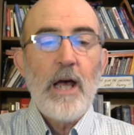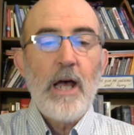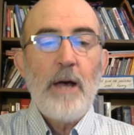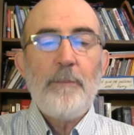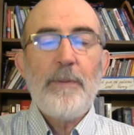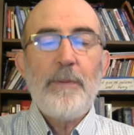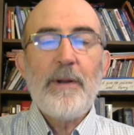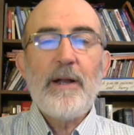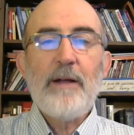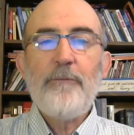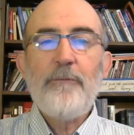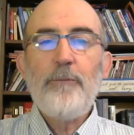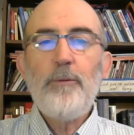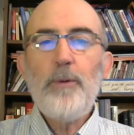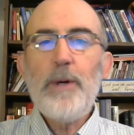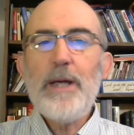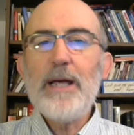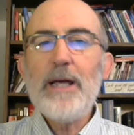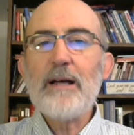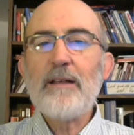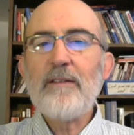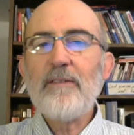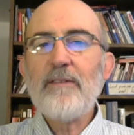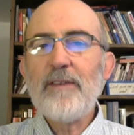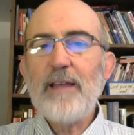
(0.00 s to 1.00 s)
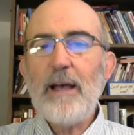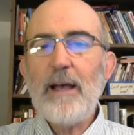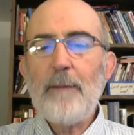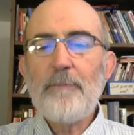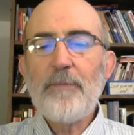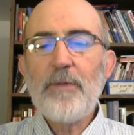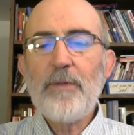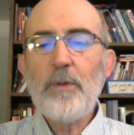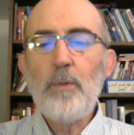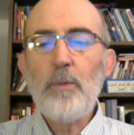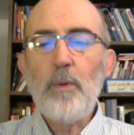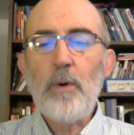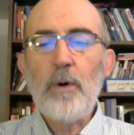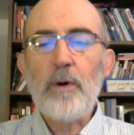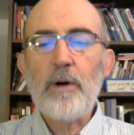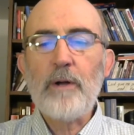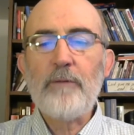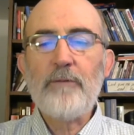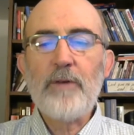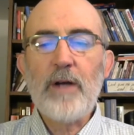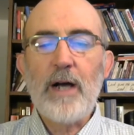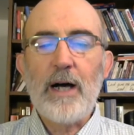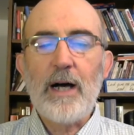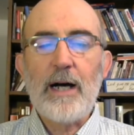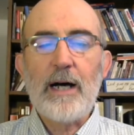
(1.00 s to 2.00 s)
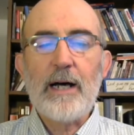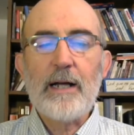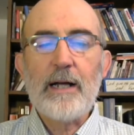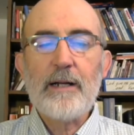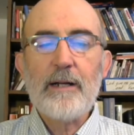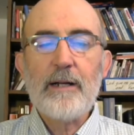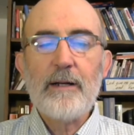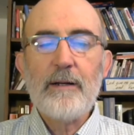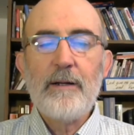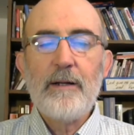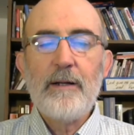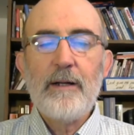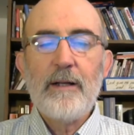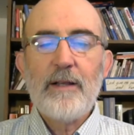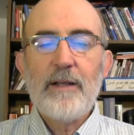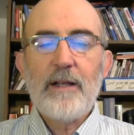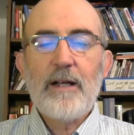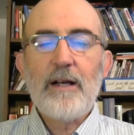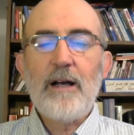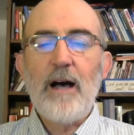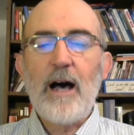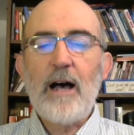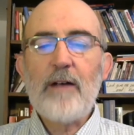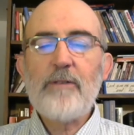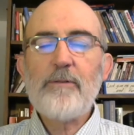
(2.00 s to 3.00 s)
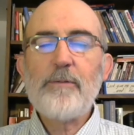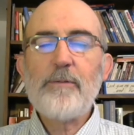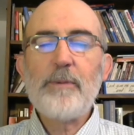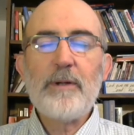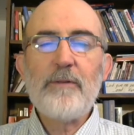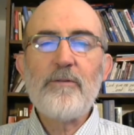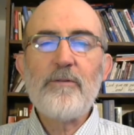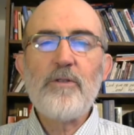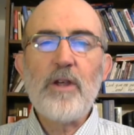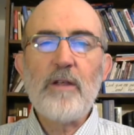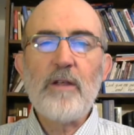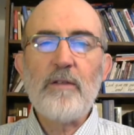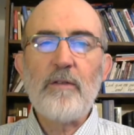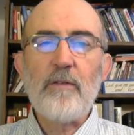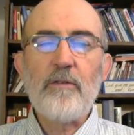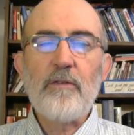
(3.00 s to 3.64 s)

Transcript: But if we accept the word of God, the gospel of Jesus